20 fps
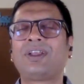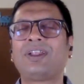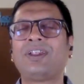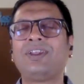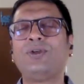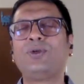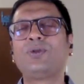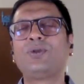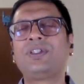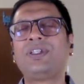
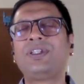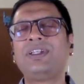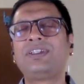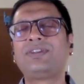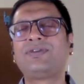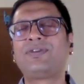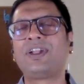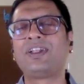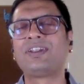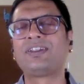And use
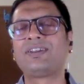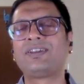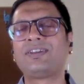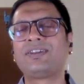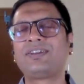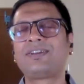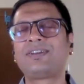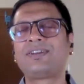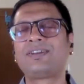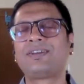these
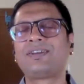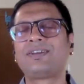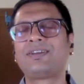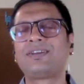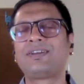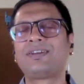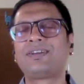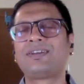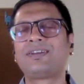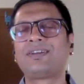phrases
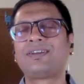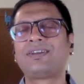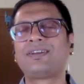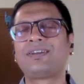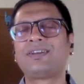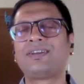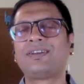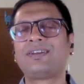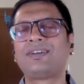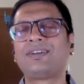
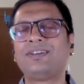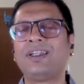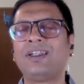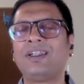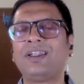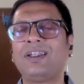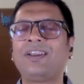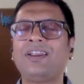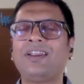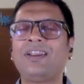
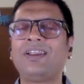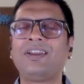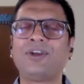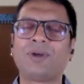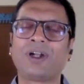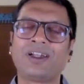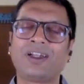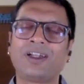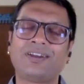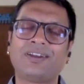gently in
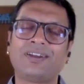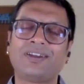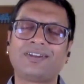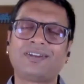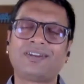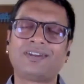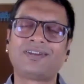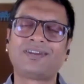your mind.